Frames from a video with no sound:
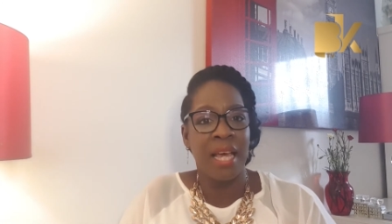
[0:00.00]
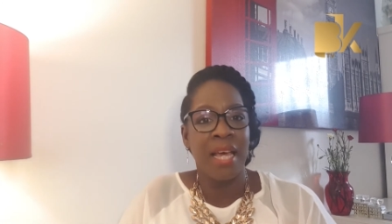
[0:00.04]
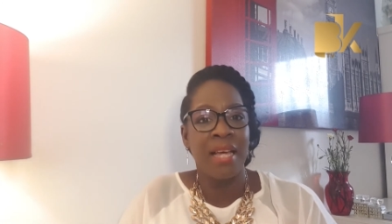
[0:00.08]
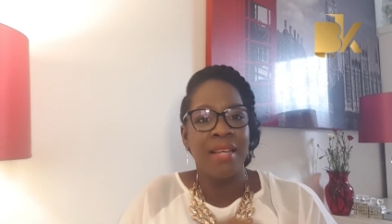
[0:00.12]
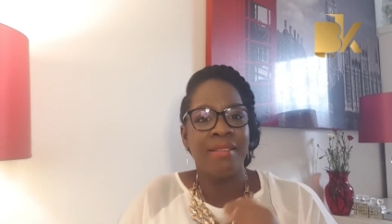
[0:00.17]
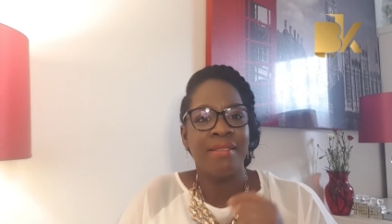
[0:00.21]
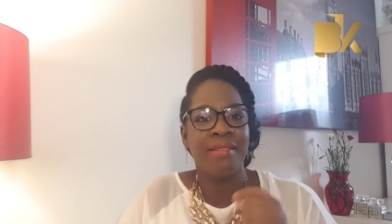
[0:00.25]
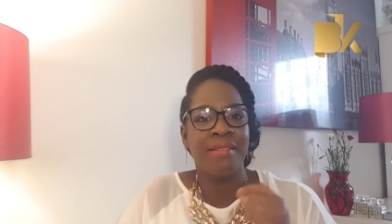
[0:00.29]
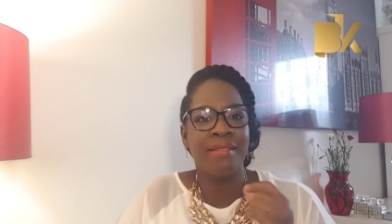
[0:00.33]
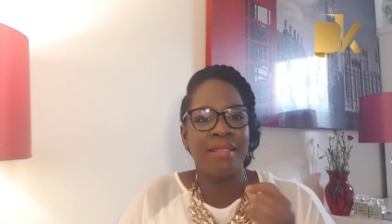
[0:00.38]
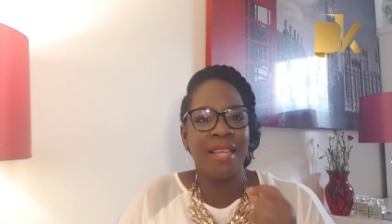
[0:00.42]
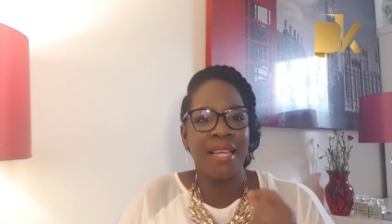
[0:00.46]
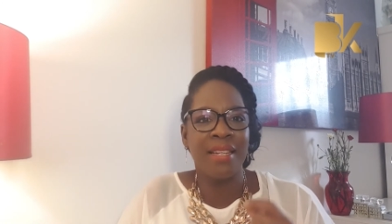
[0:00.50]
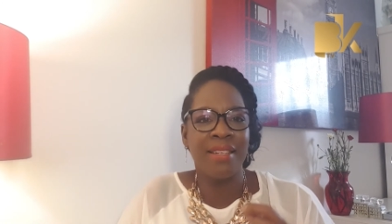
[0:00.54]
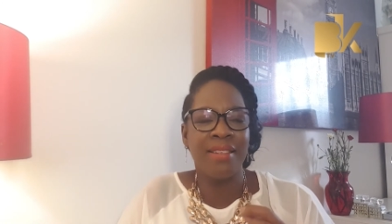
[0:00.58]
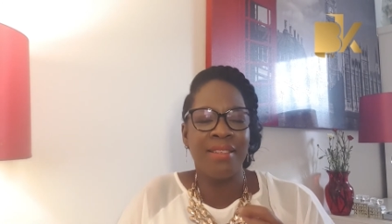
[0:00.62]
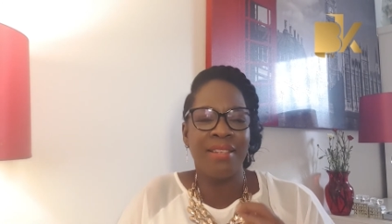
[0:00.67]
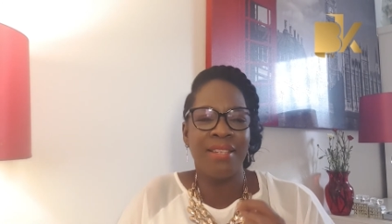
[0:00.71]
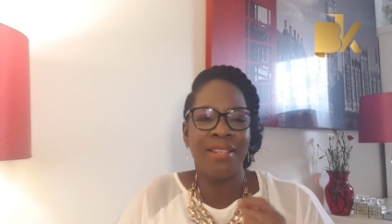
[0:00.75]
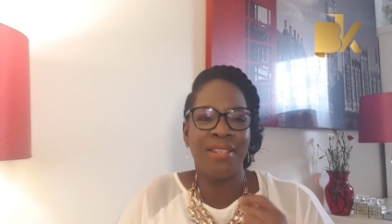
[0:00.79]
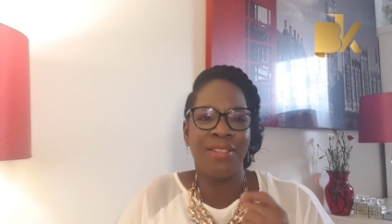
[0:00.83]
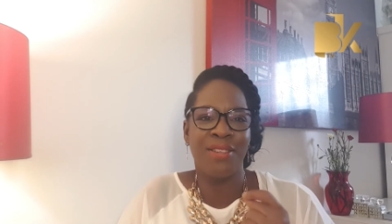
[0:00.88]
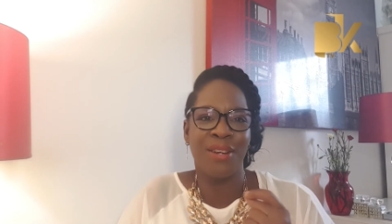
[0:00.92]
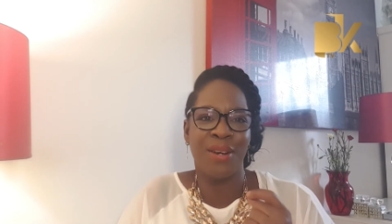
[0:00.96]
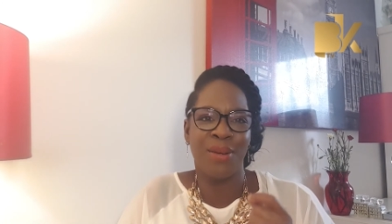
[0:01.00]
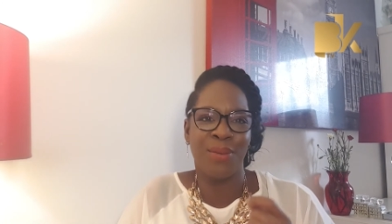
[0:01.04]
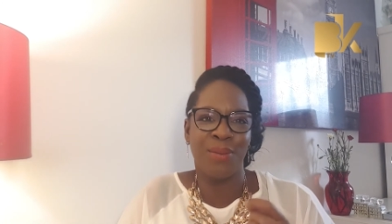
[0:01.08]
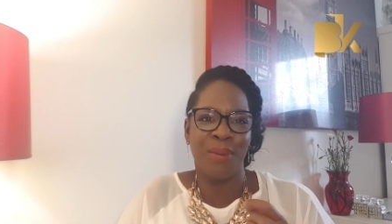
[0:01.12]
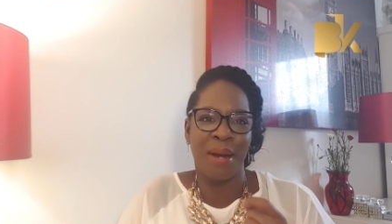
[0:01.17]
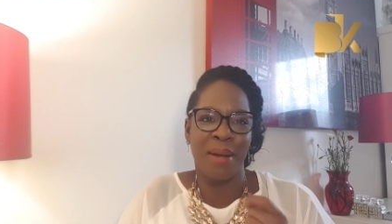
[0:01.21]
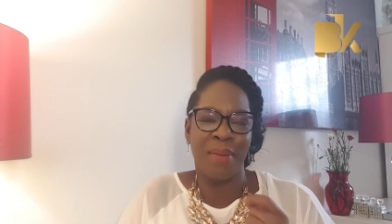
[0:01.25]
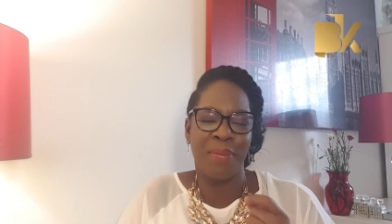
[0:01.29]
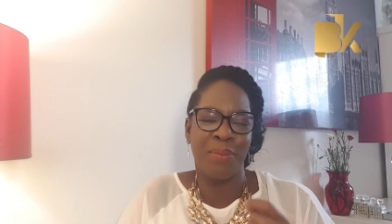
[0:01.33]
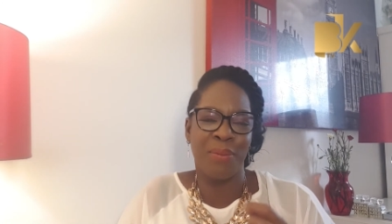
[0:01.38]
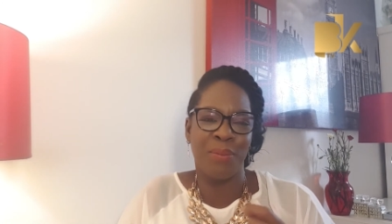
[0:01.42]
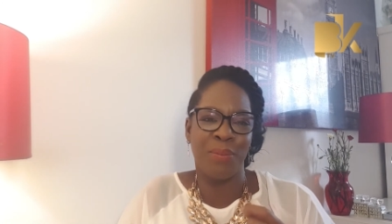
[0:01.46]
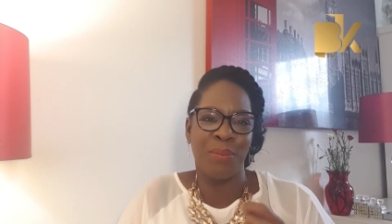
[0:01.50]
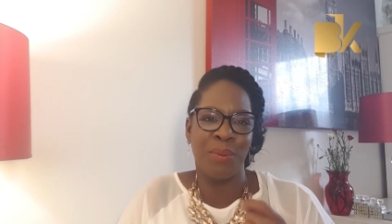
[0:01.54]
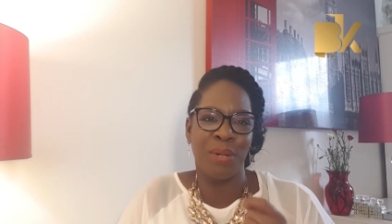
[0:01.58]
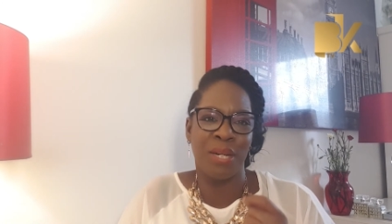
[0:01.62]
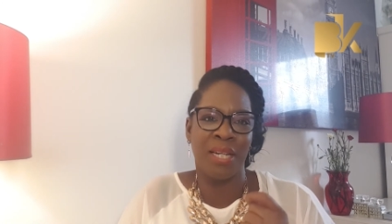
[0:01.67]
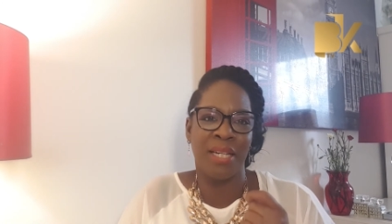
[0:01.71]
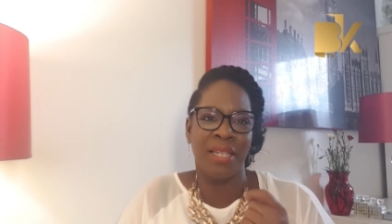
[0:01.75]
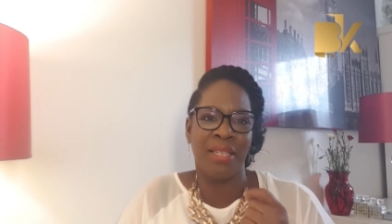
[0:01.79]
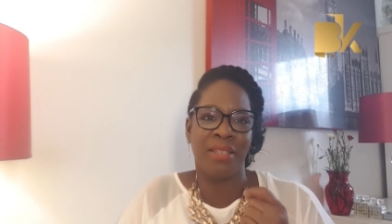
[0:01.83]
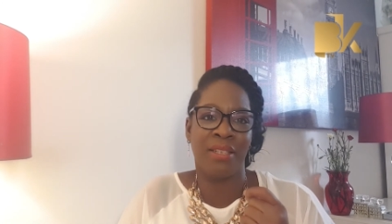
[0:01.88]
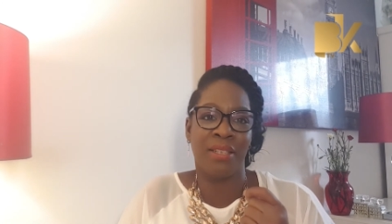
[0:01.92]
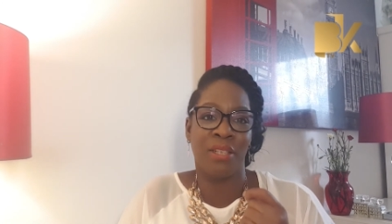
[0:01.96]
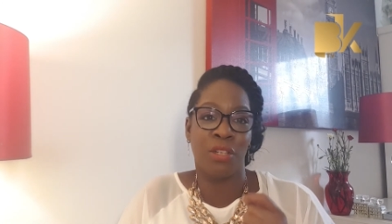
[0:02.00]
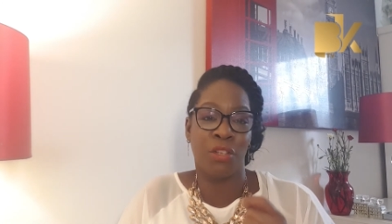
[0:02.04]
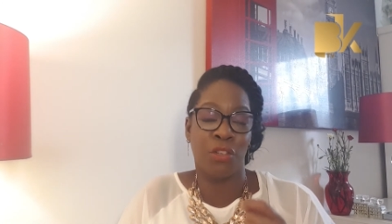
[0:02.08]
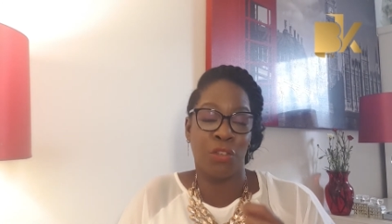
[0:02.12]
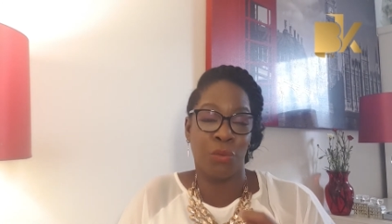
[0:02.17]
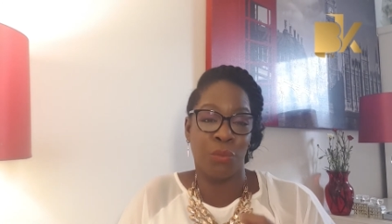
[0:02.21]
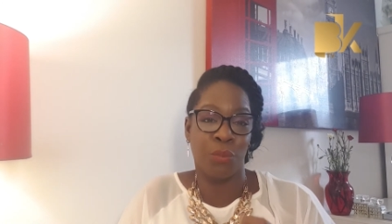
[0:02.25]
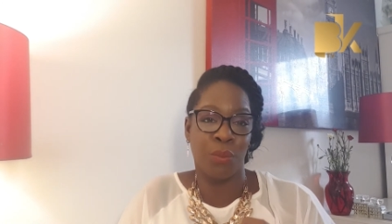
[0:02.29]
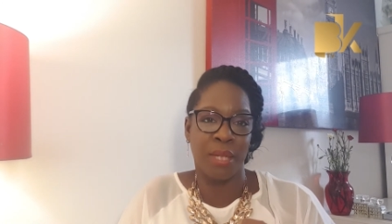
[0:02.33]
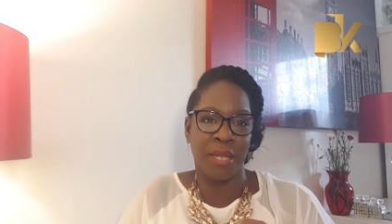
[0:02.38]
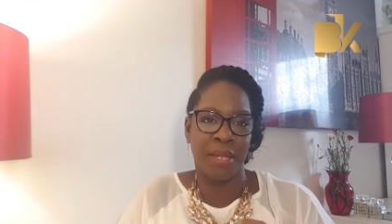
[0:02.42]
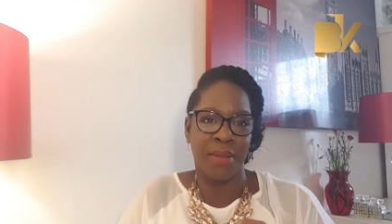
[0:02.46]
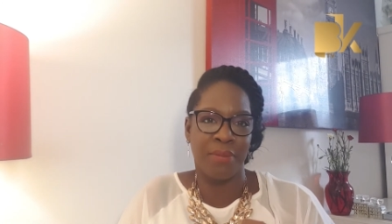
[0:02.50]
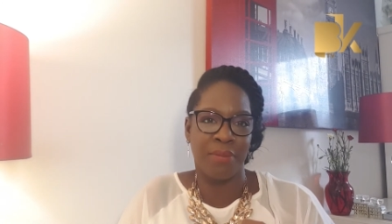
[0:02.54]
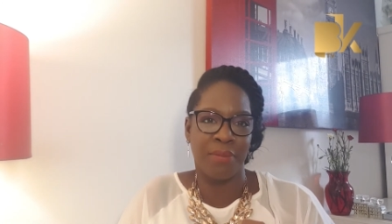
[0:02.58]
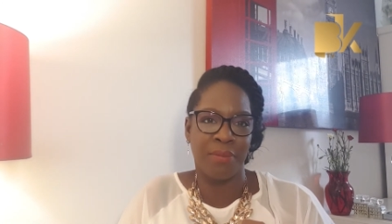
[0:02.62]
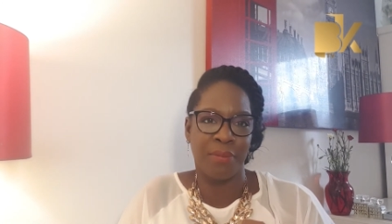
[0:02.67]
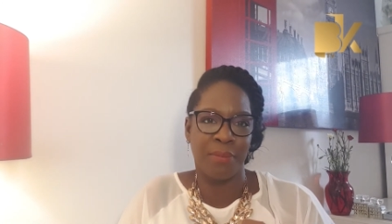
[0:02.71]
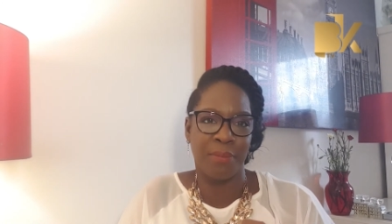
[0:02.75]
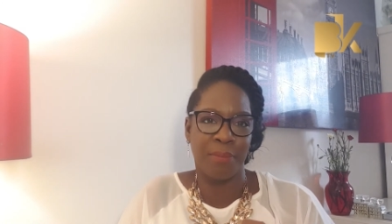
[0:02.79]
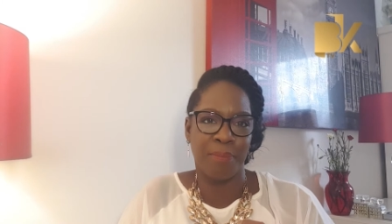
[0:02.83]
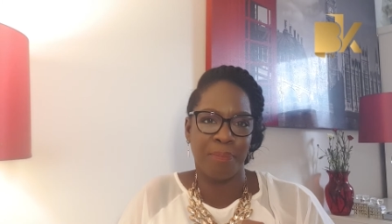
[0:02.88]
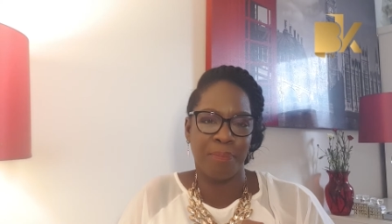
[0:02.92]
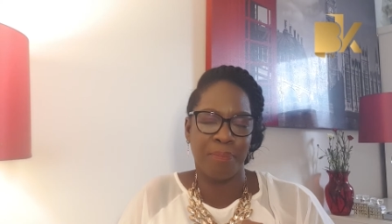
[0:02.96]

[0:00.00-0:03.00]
centered around the word grief.